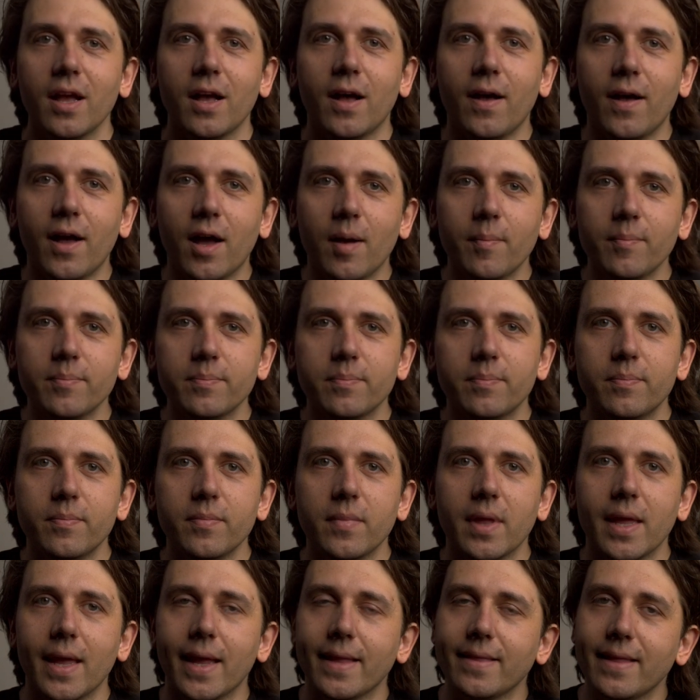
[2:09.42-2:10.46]
Um,
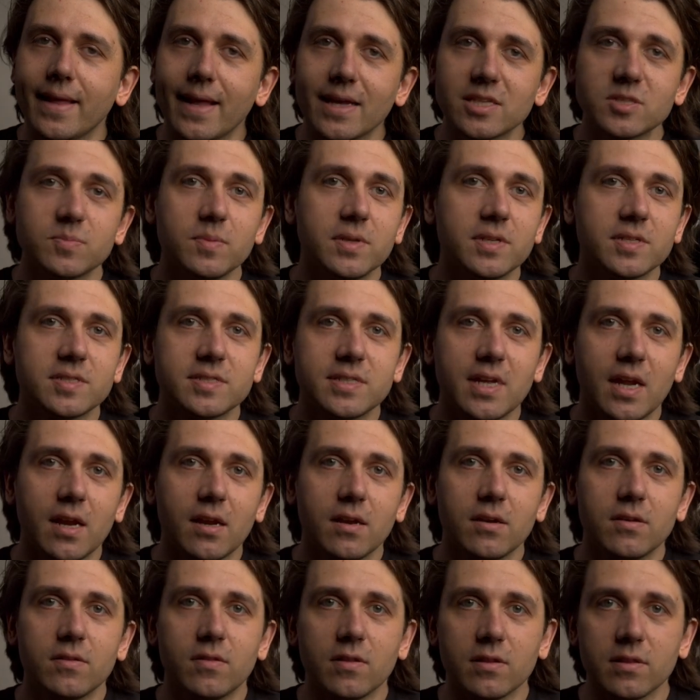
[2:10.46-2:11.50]
and they asked me to
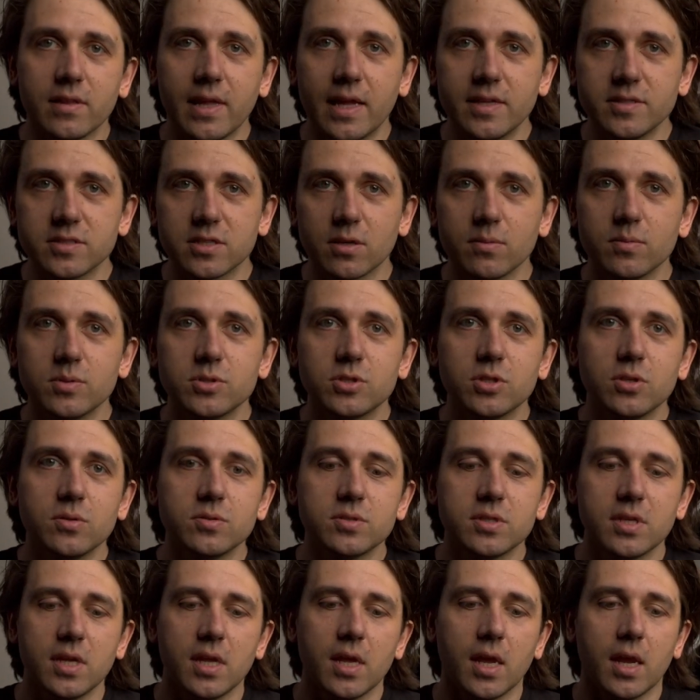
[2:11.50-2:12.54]
send the lens I was
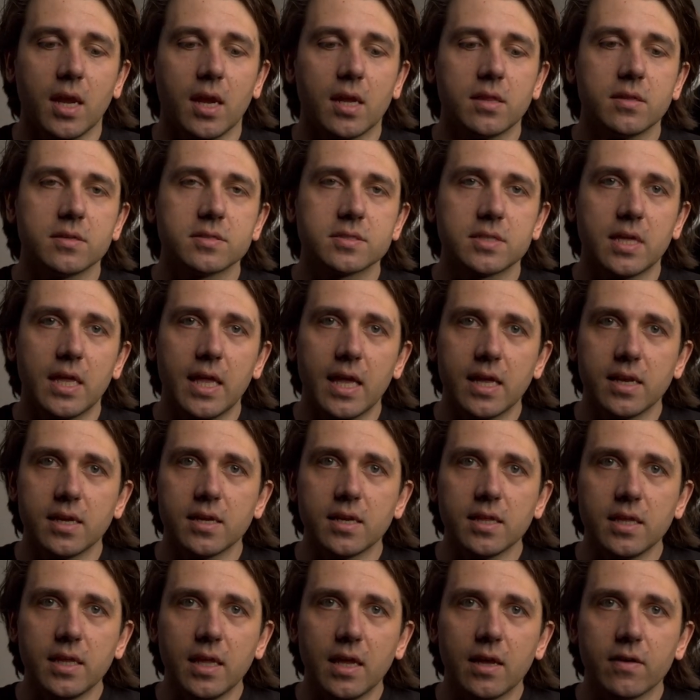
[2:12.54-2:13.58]
using and this
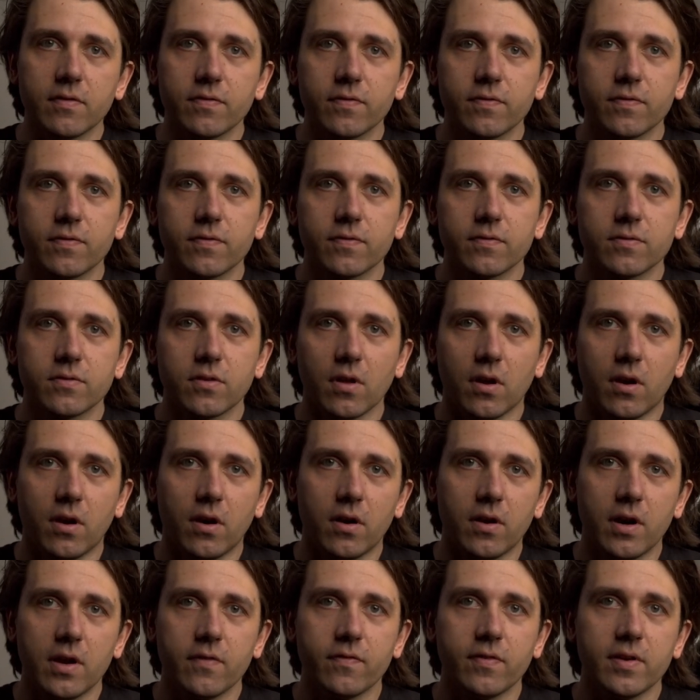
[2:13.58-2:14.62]
Canon EF to
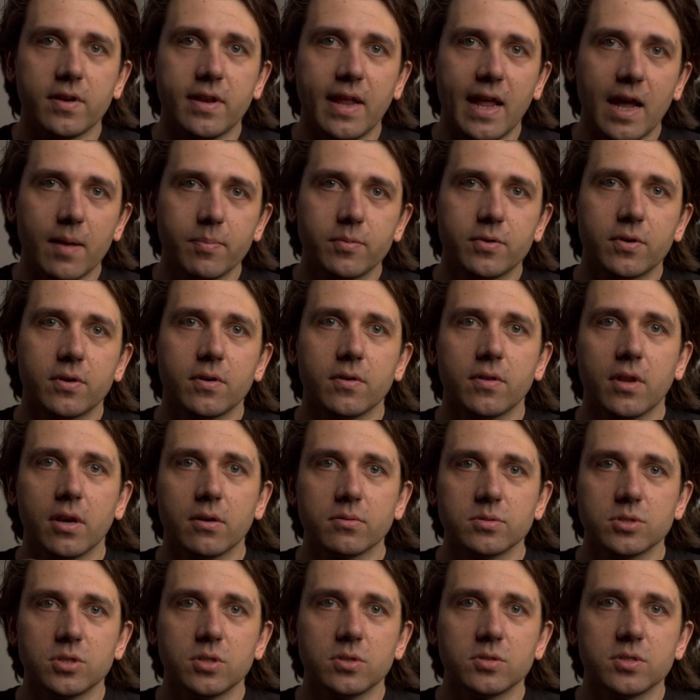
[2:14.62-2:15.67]
RF adapter that I
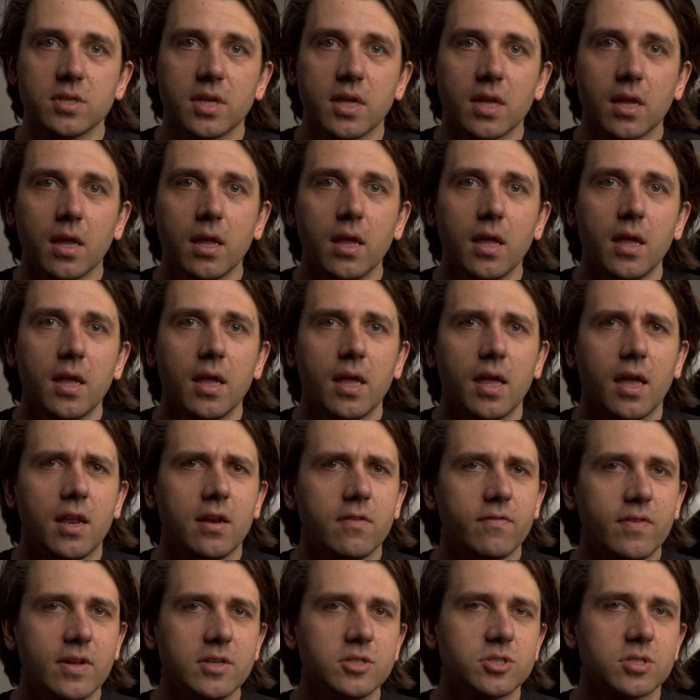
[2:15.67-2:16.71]
was using. And
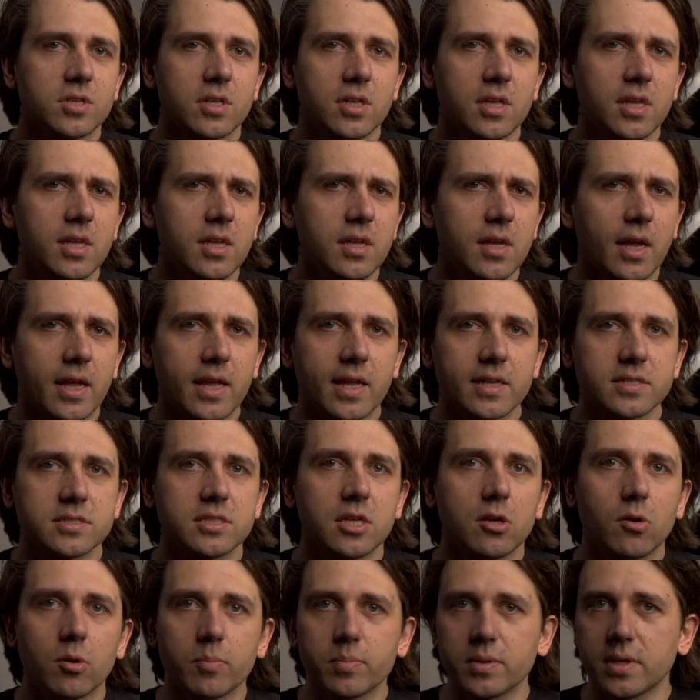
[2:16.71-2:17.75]
eventually, I guess
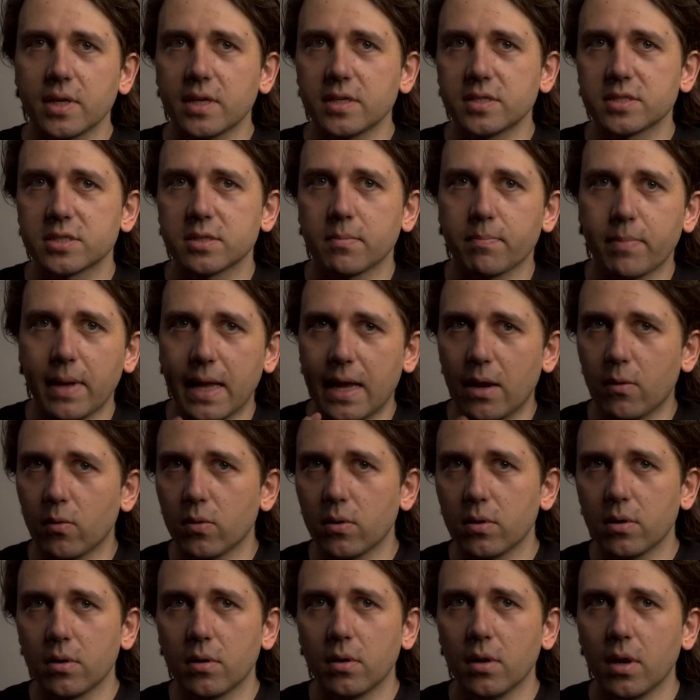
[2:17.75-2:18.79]
they replaced some
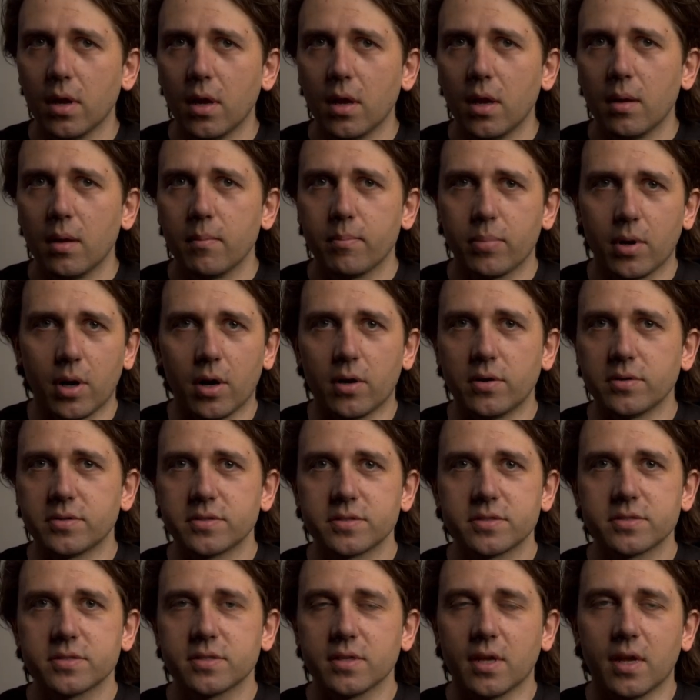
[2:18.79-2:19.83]
power
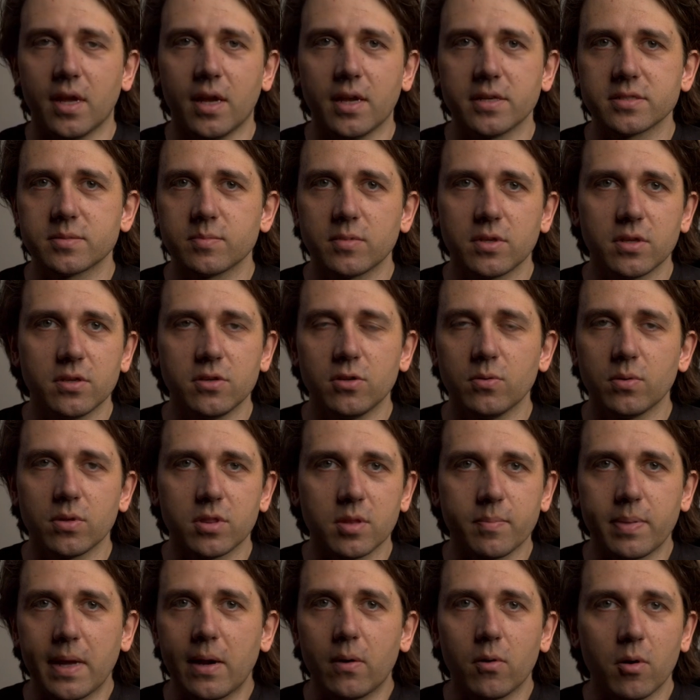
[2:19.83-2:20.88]
parts, uh, something to do with
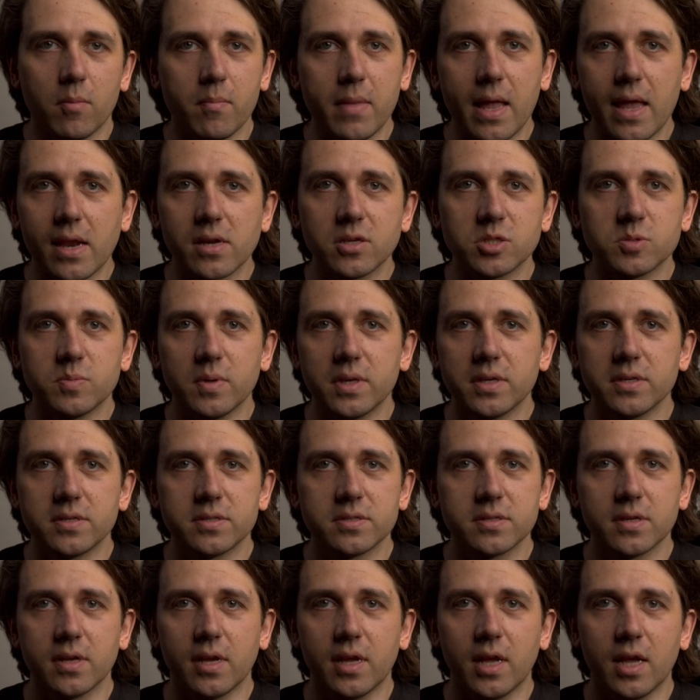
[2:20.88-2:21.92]
the power
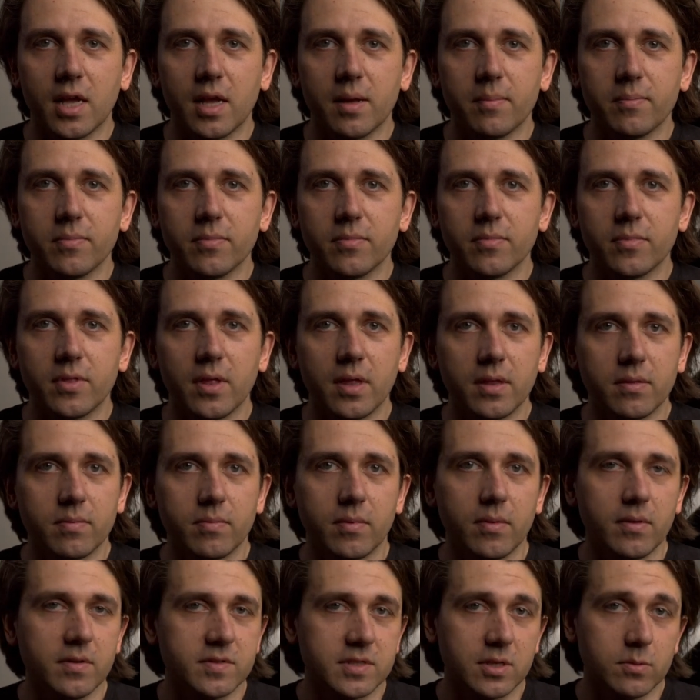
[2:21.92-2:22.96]
management um, that
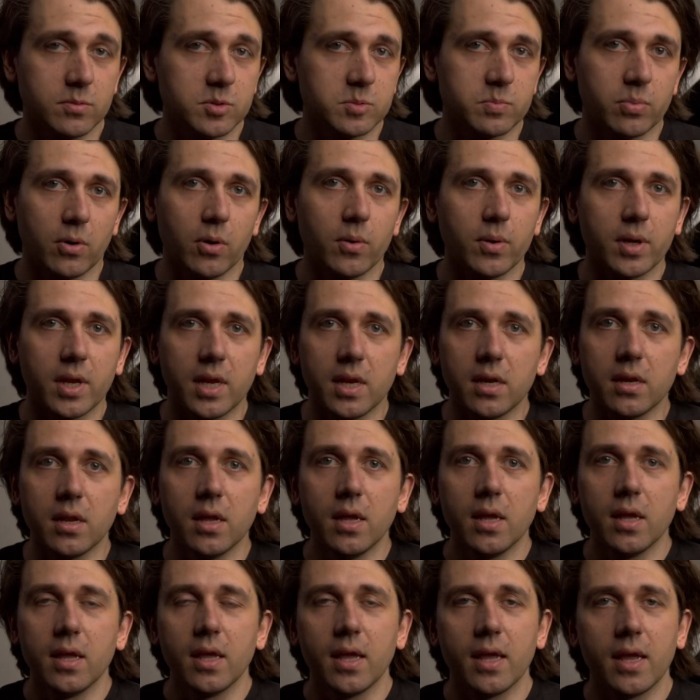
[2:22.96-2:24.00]
they said was broken,
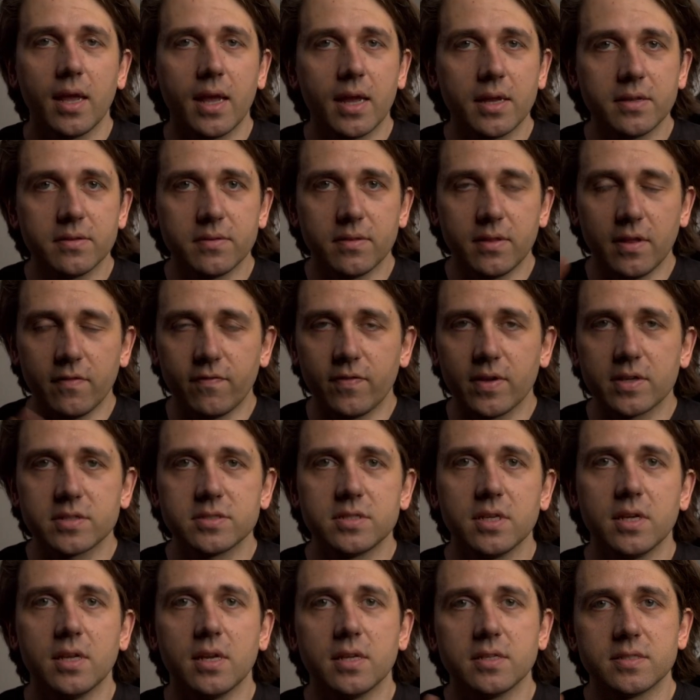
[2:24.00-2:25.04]
and they fixed
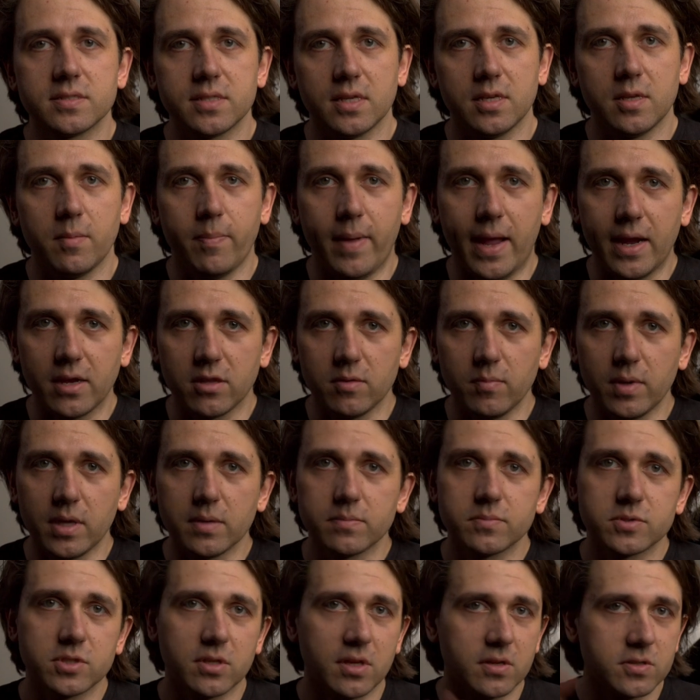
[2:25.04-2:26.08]
it and sent it back to me.
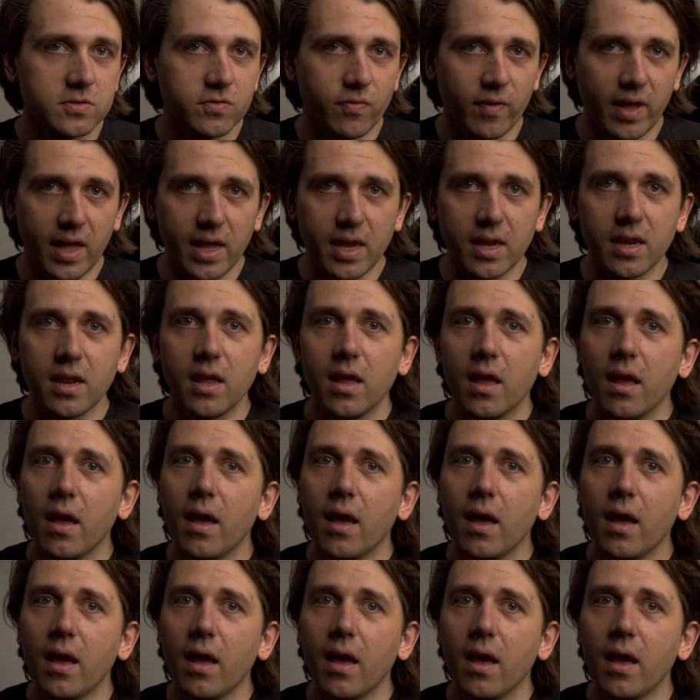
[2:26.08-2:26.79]
So that was fine.